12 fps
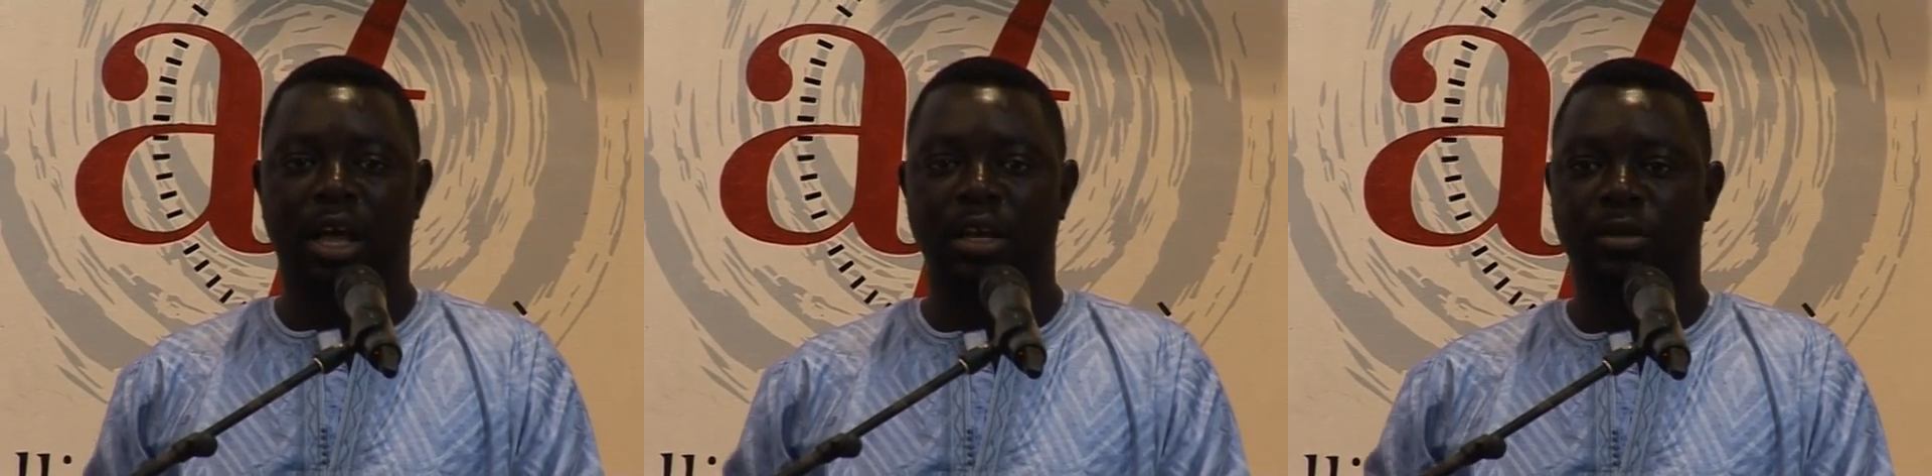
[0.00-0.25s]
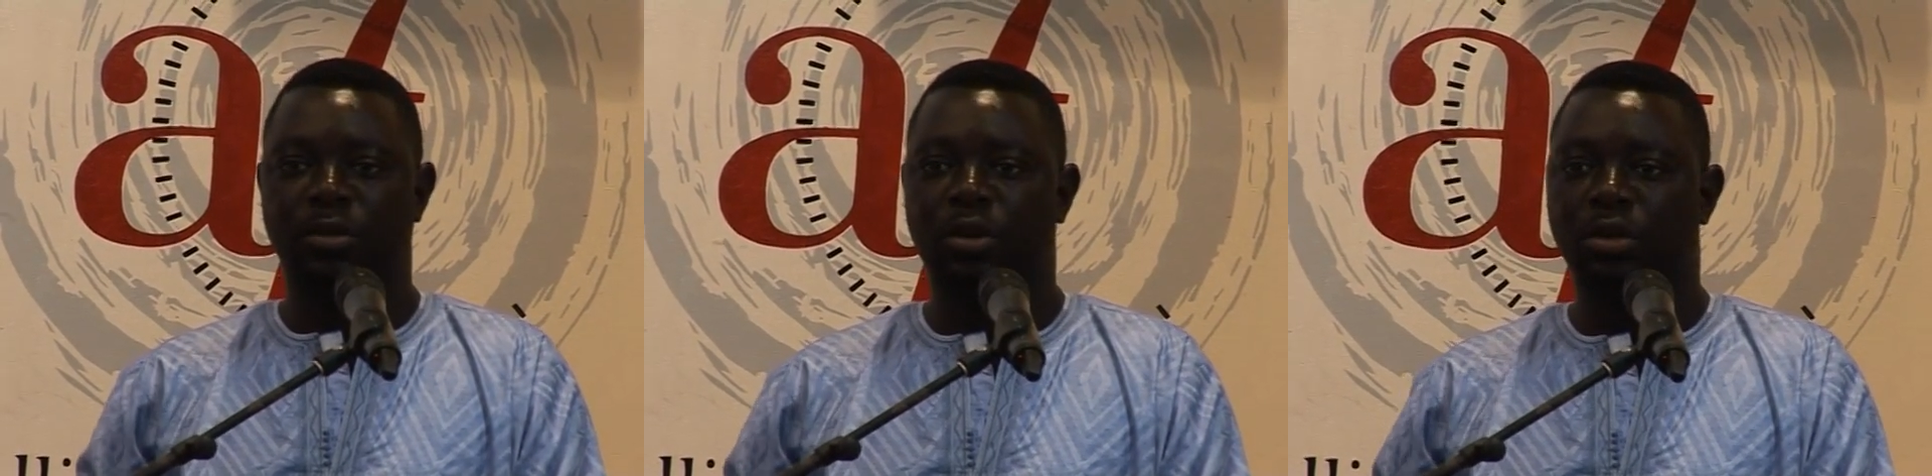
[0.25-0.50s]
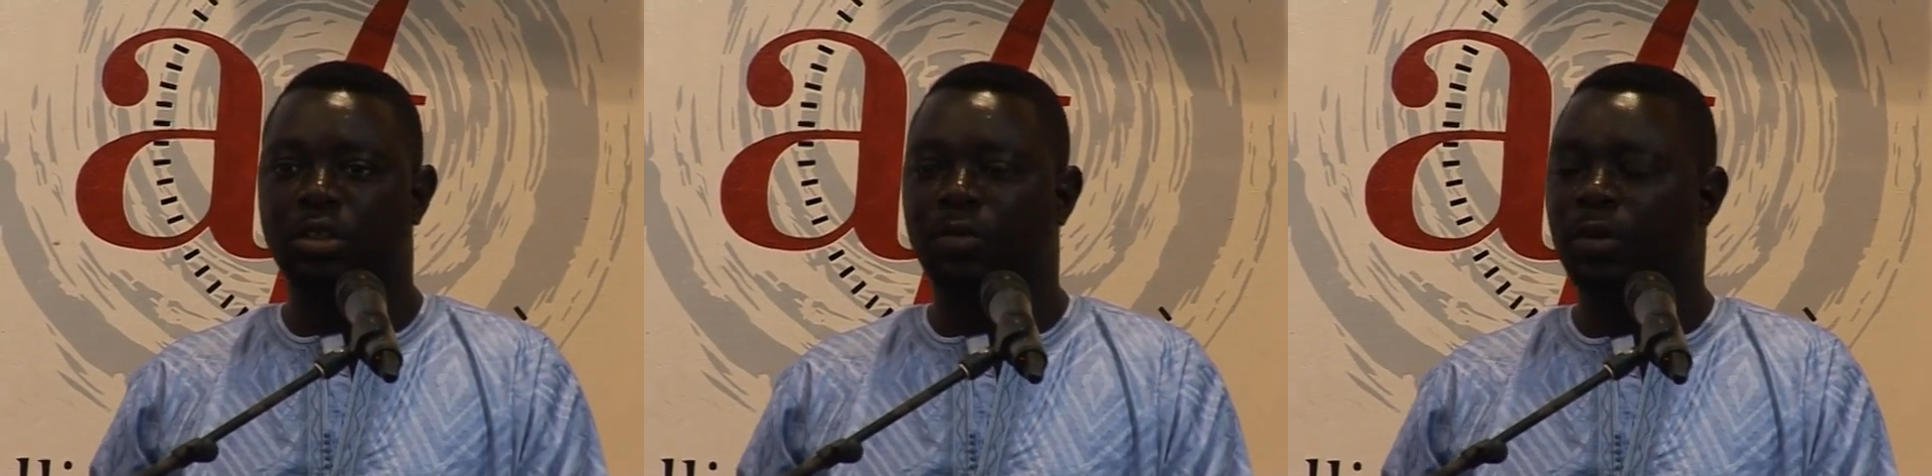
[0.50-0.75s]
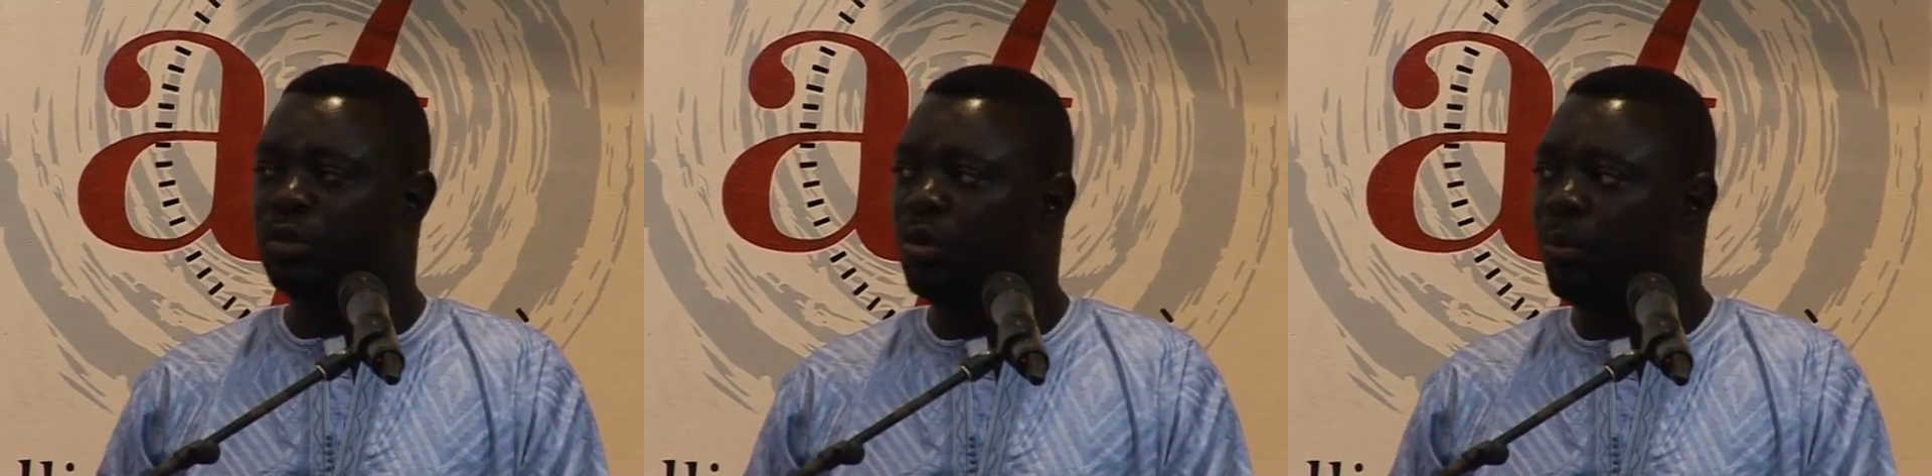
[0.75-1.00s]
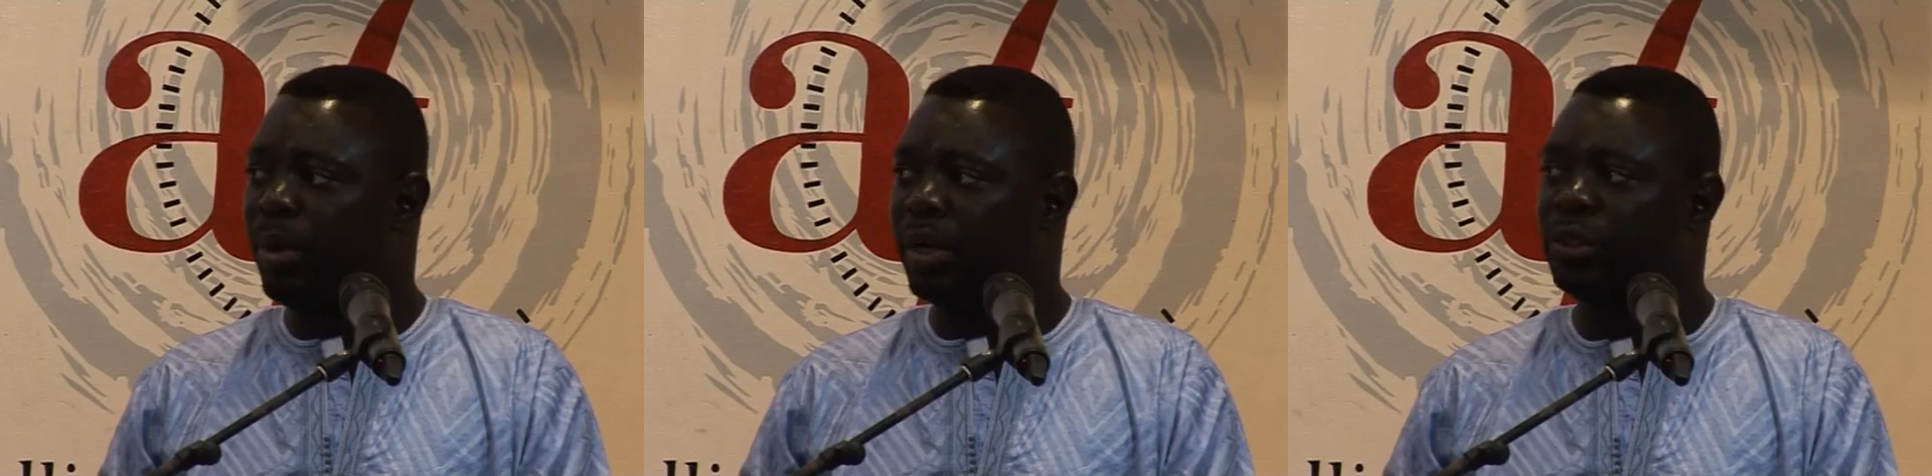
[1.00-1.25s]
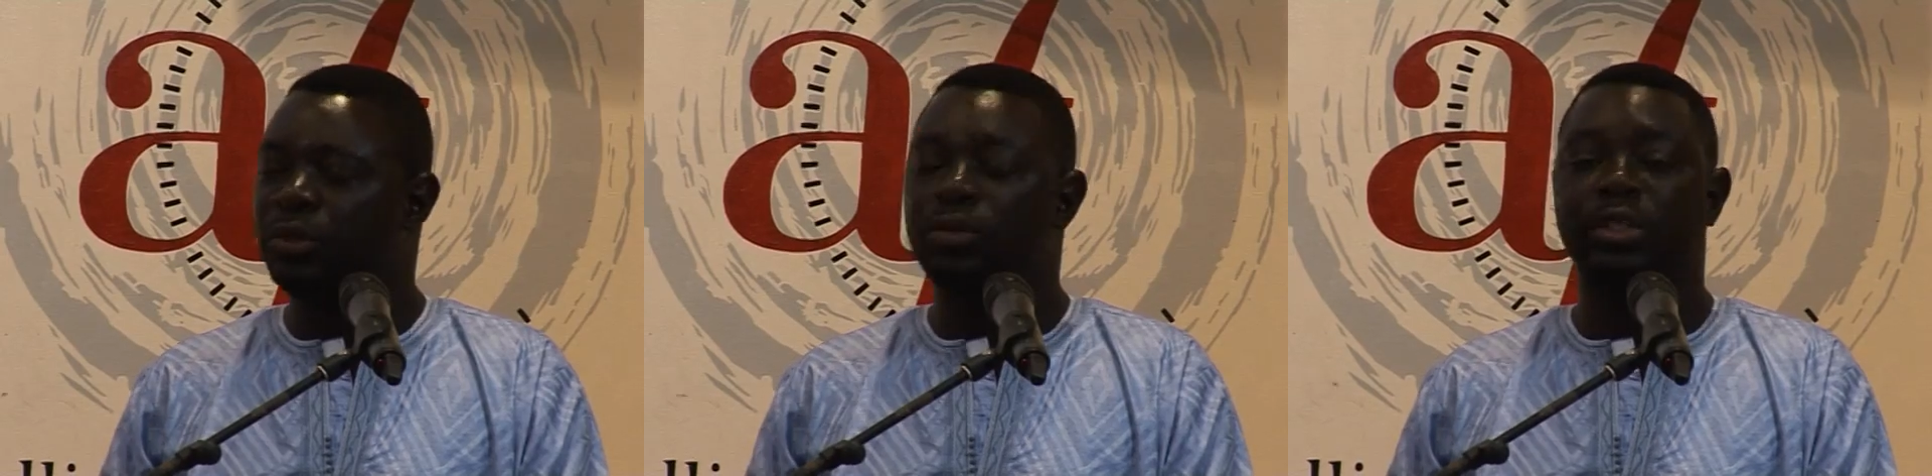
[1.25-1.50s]
And those of us who
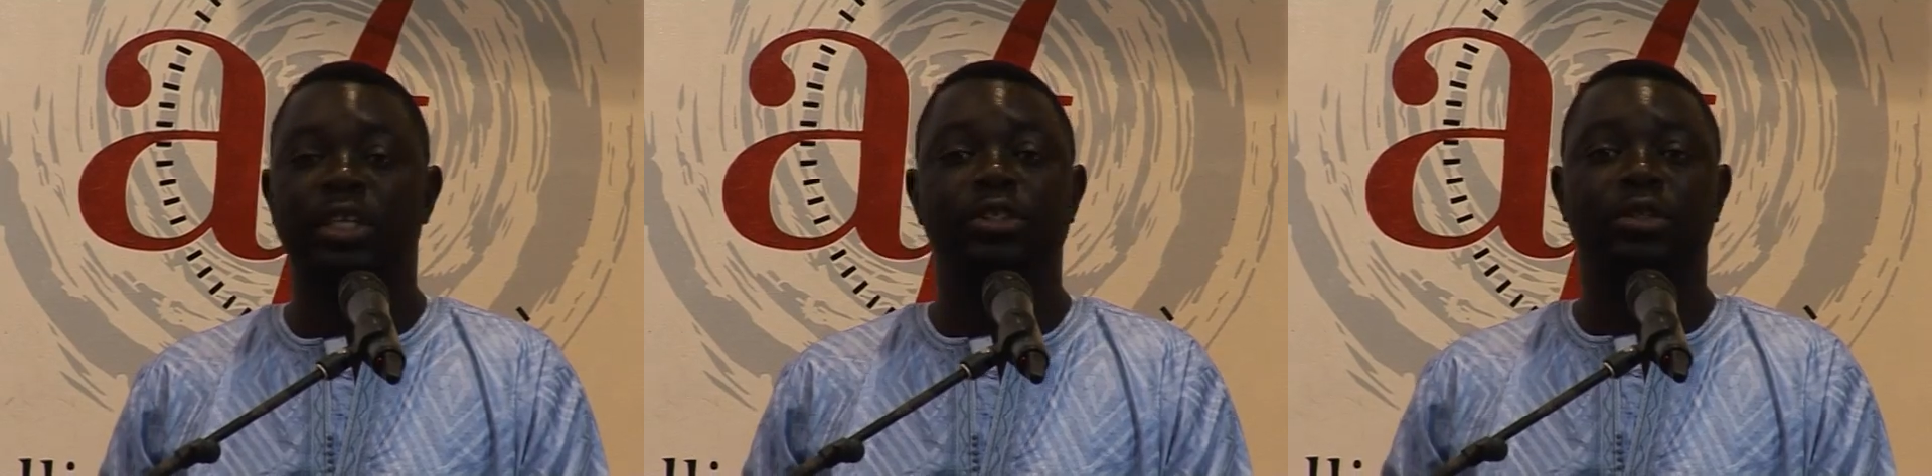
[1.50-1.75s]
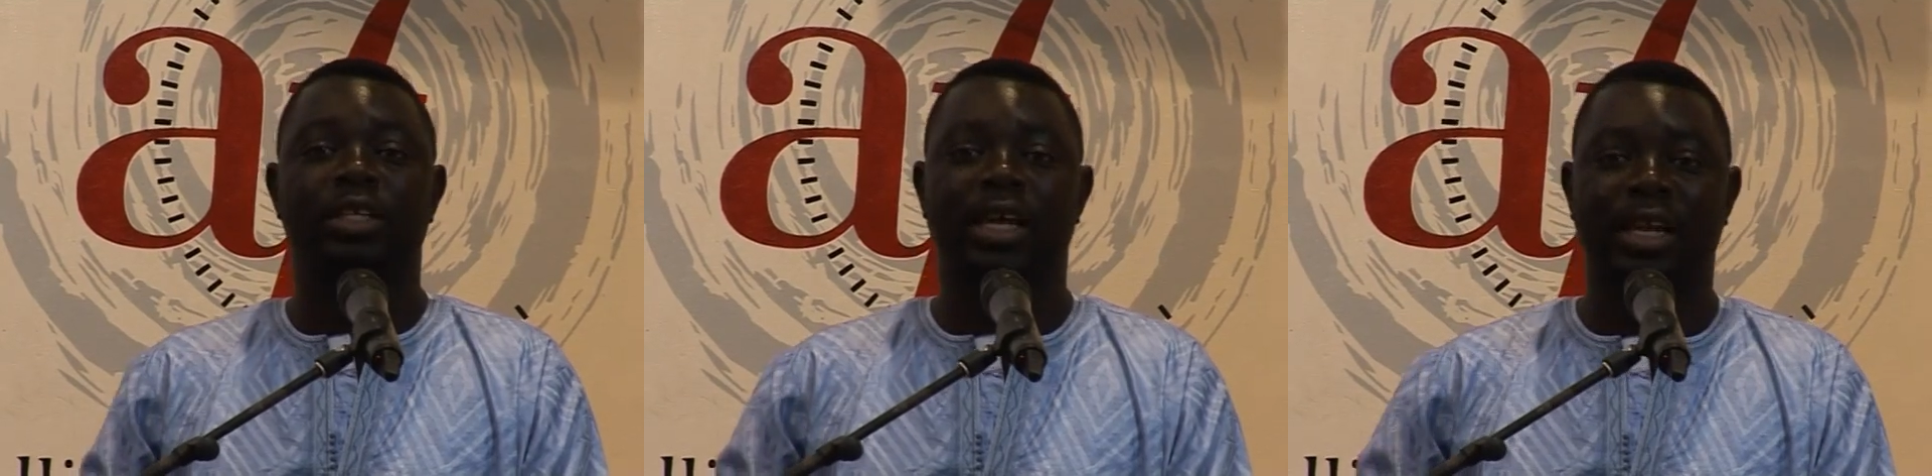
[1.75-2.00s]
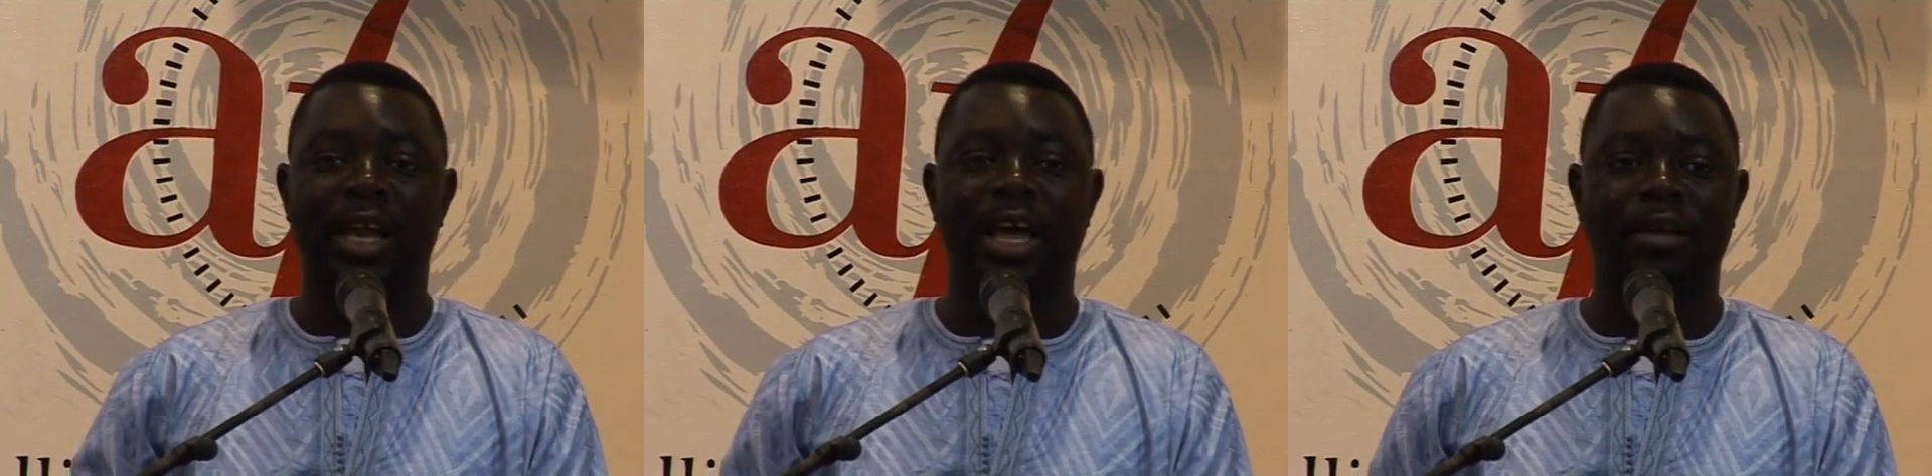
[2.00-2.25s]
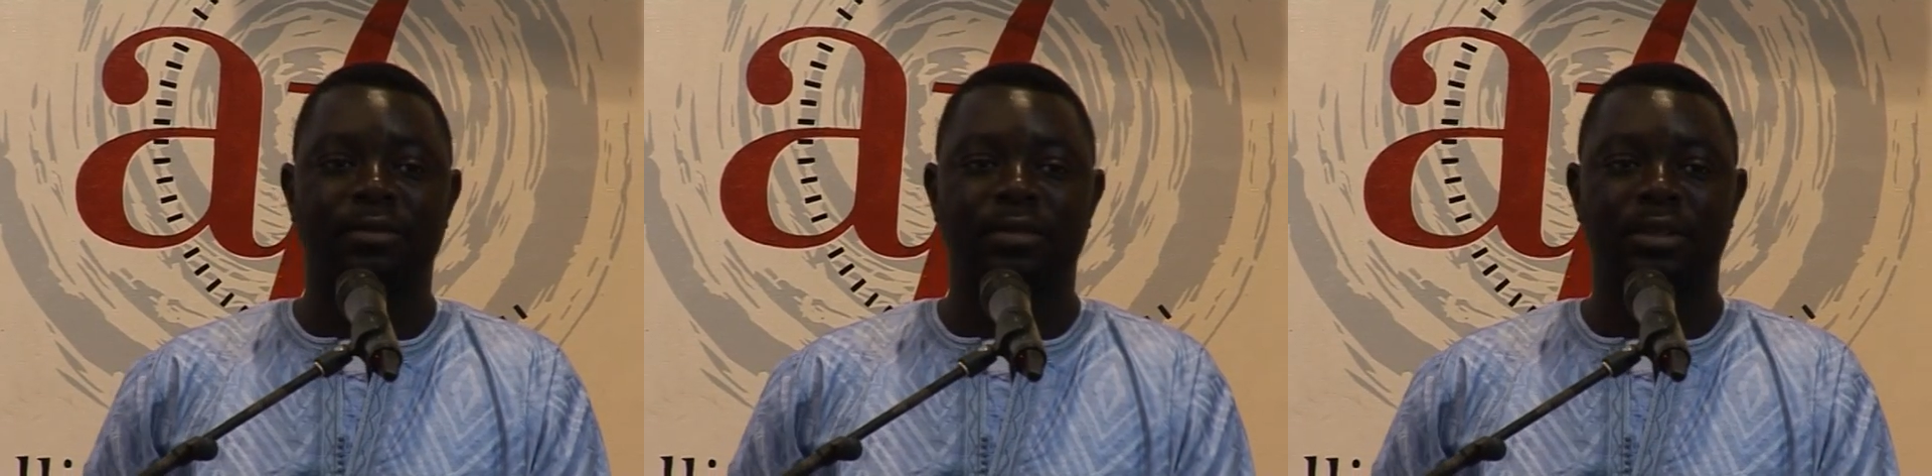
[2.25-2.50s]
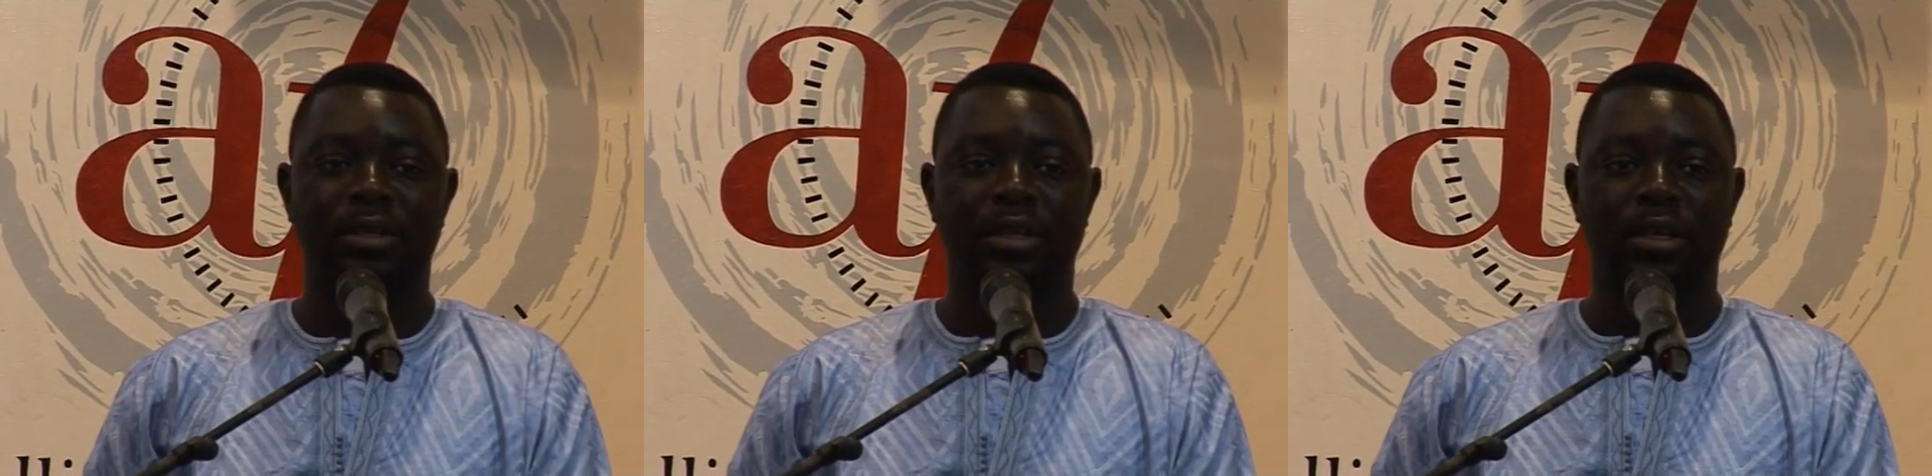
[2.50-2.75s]
pursue into their lives